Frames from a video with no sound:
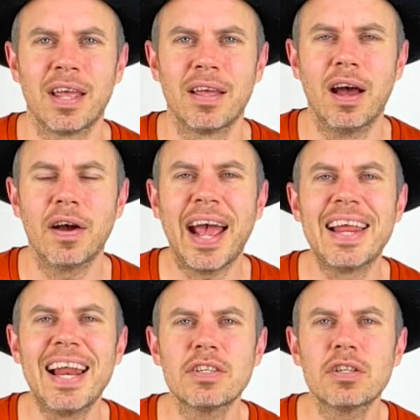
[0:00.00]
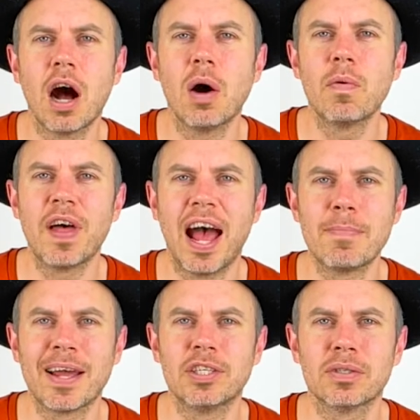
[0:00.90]
Okay, let's start with the A
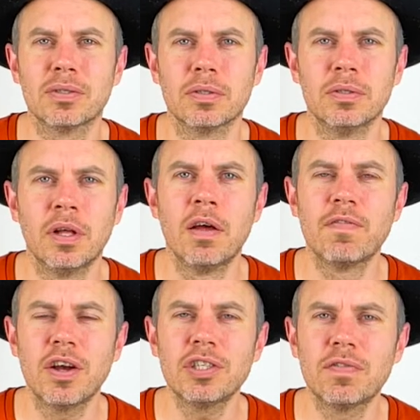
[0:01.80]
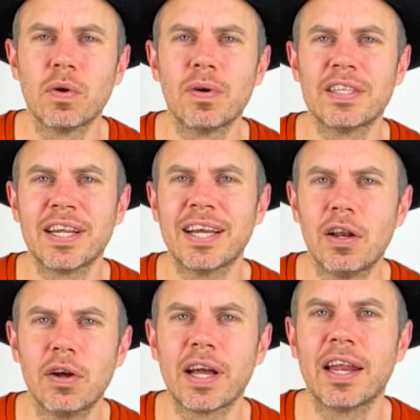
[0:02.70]
major chord. First of all, let's take a
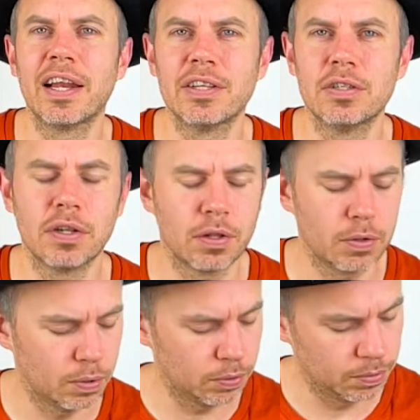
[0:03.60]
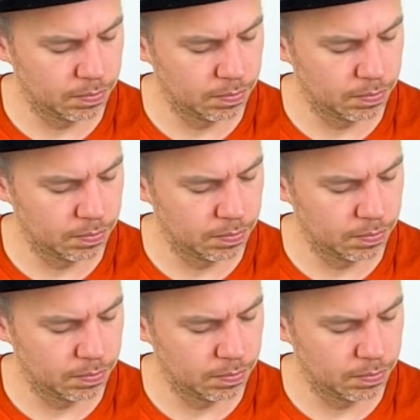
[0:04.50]
look and a listen to the chord.